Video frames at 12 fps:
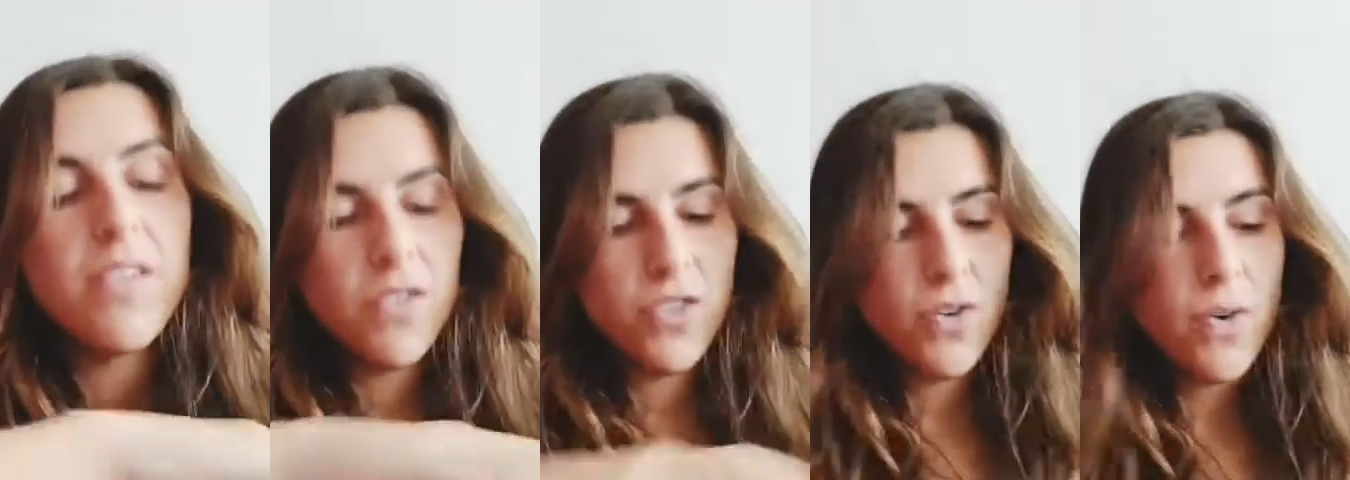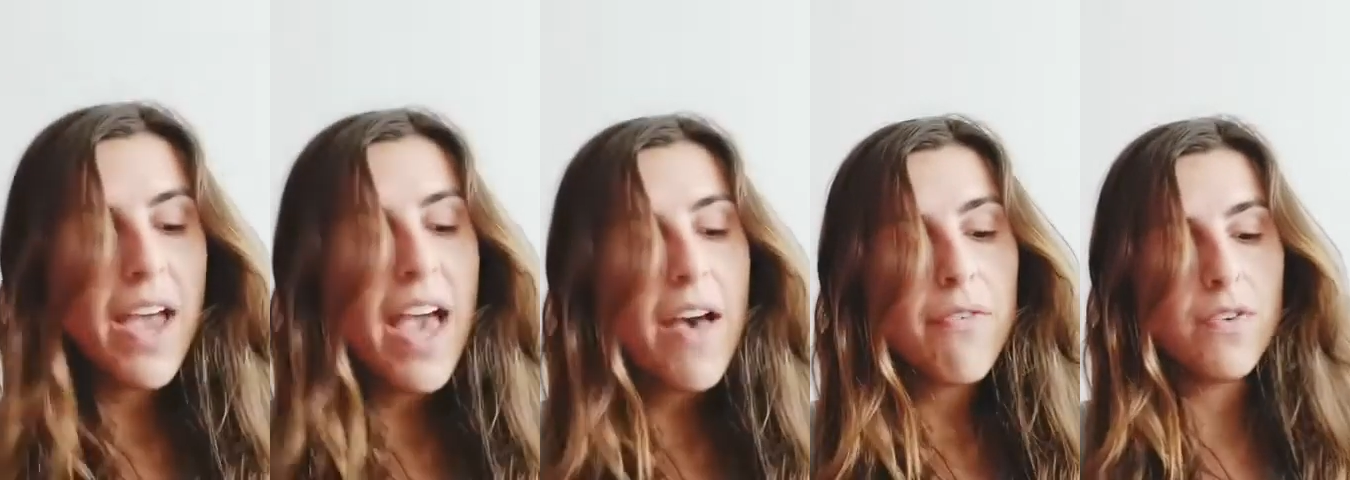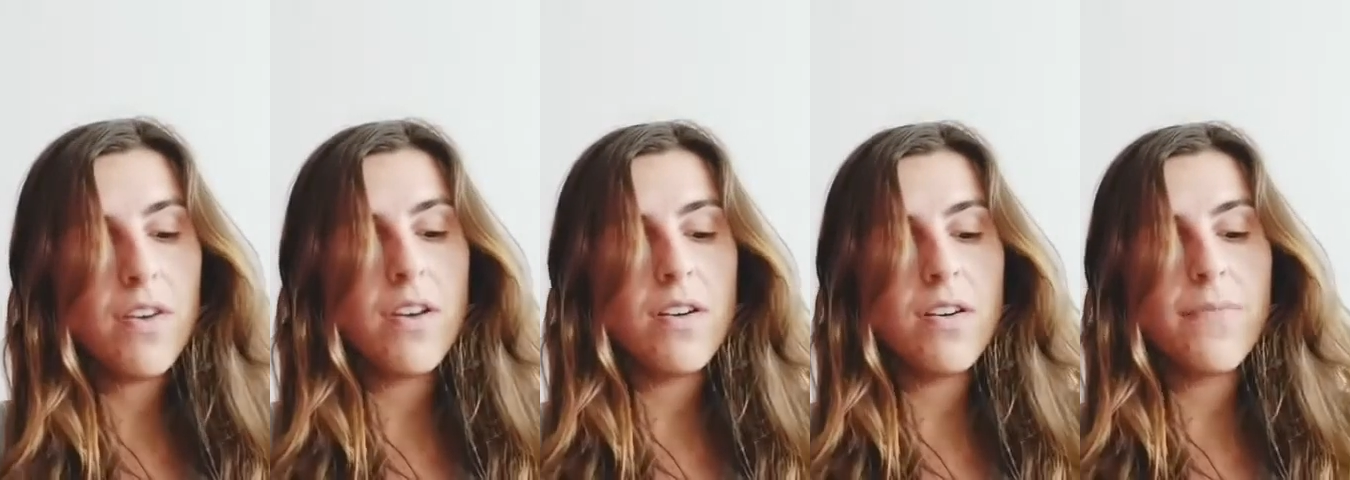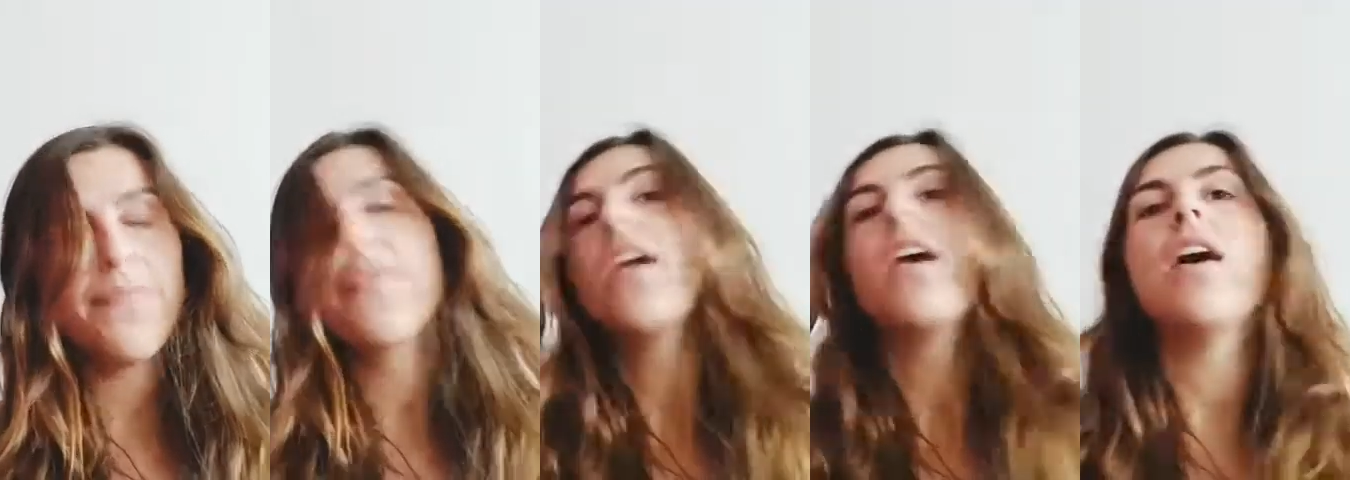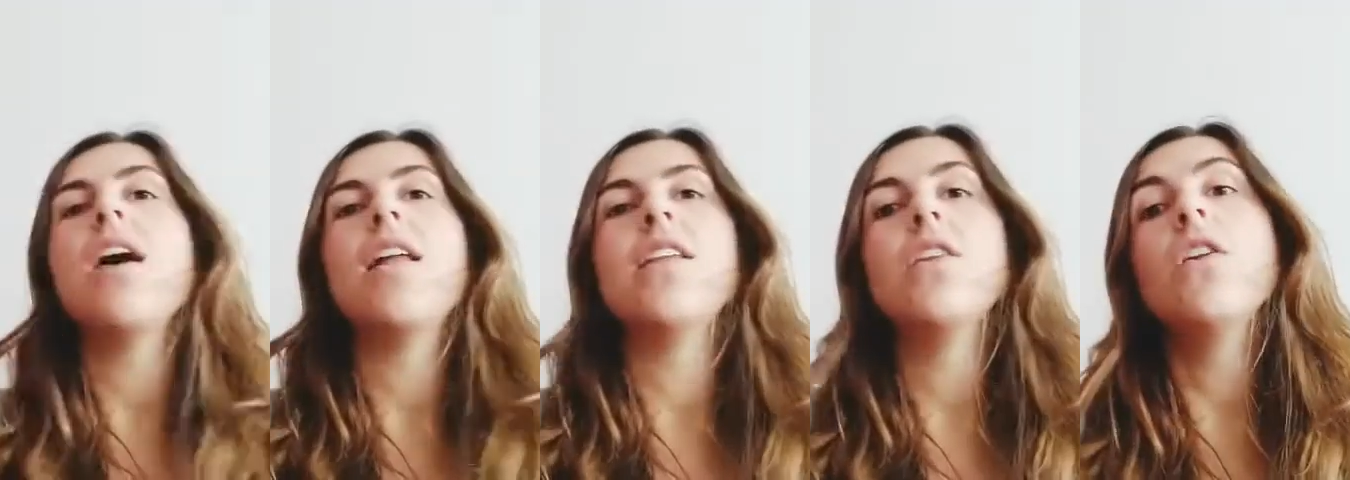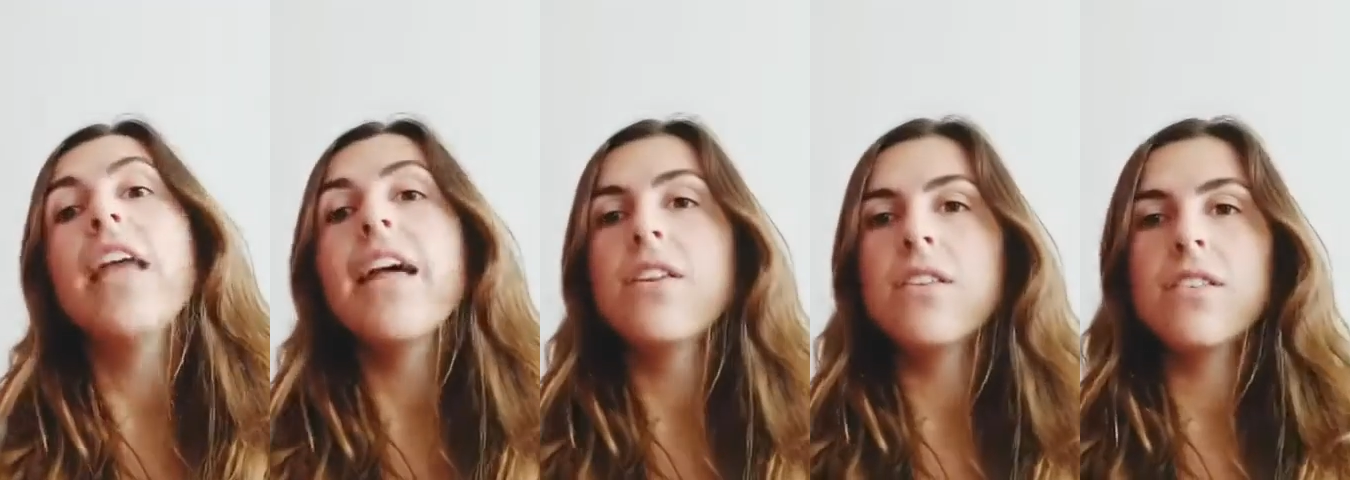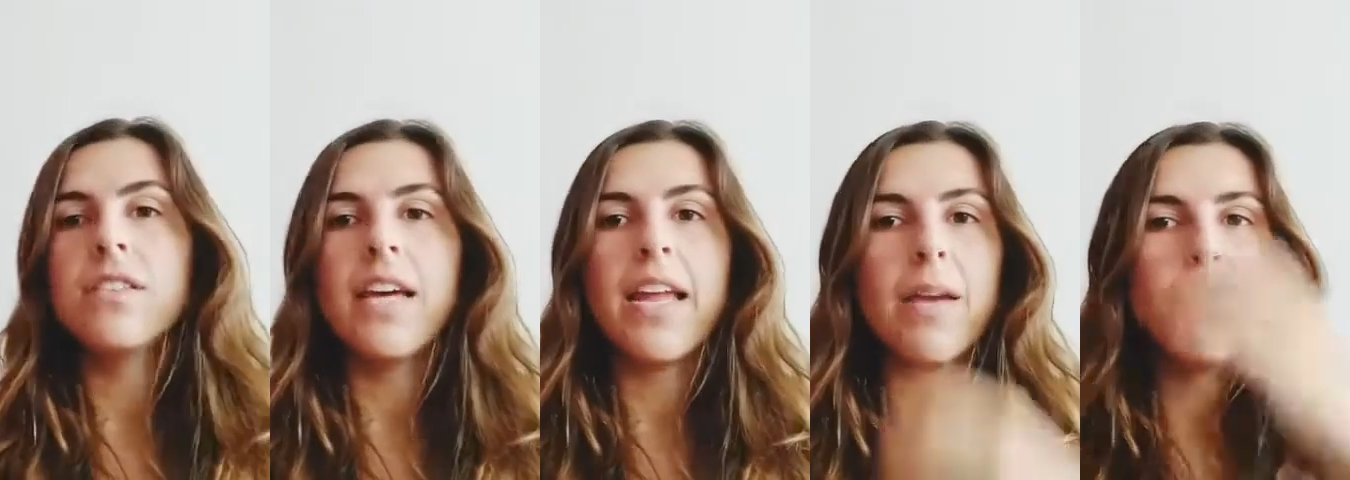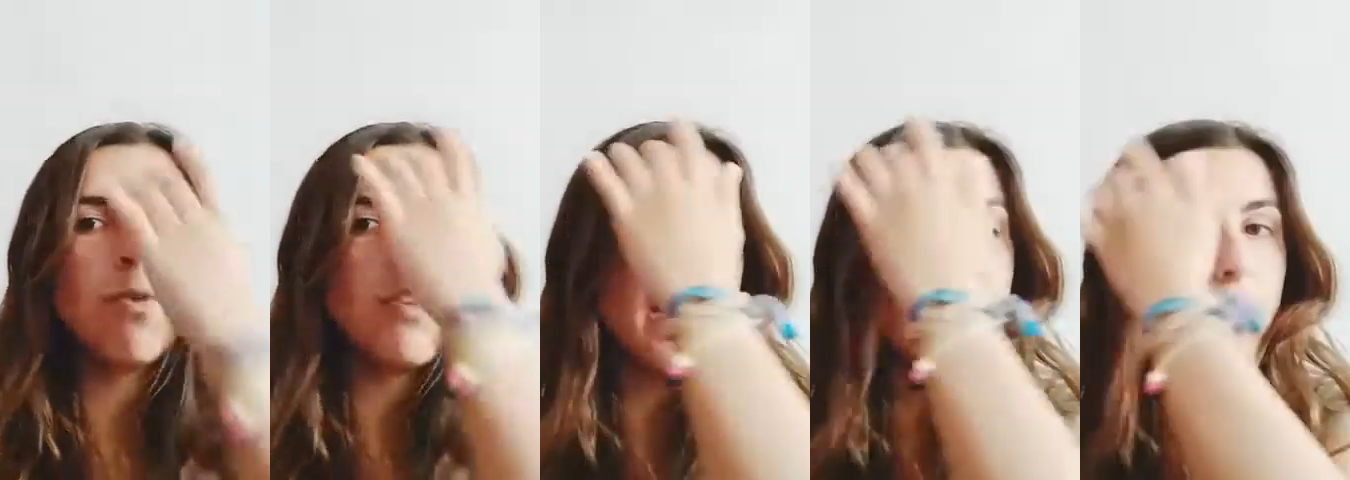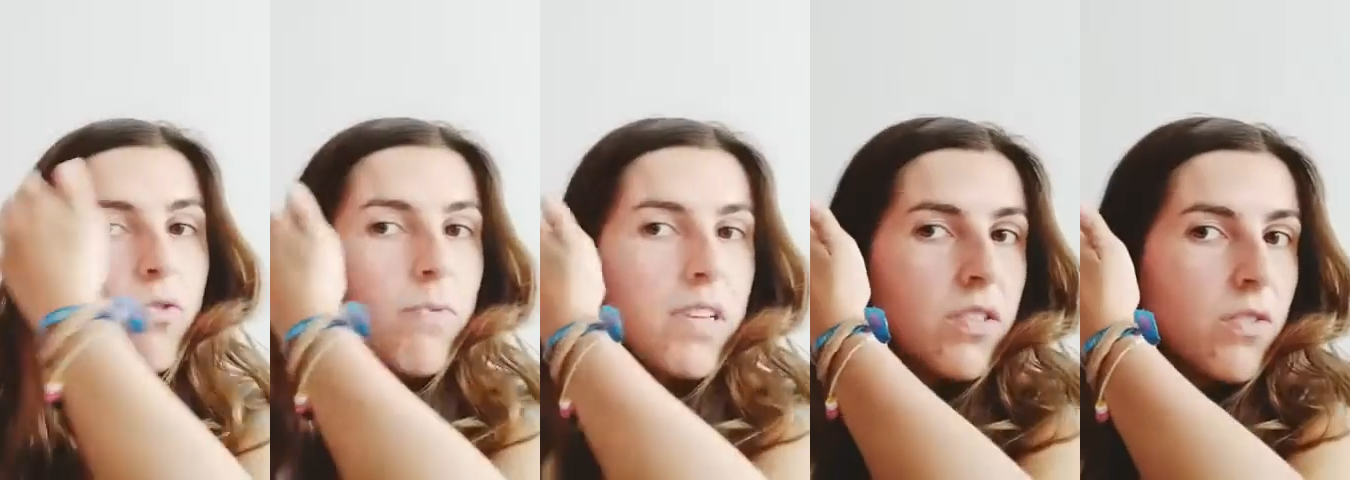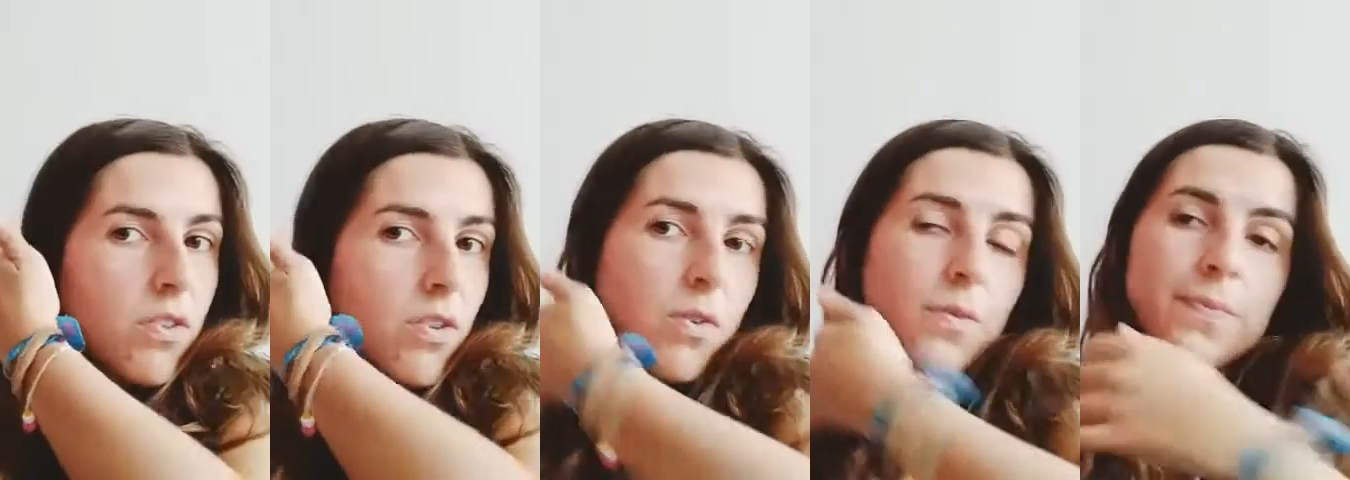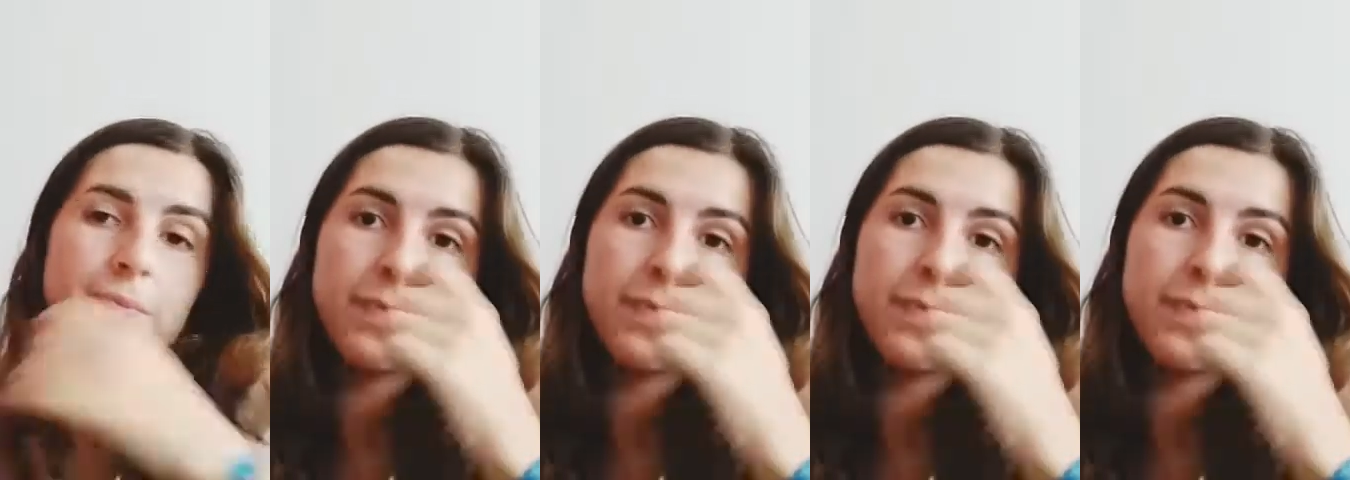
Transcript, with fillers: So, I have here a little letter that I would like to read to you.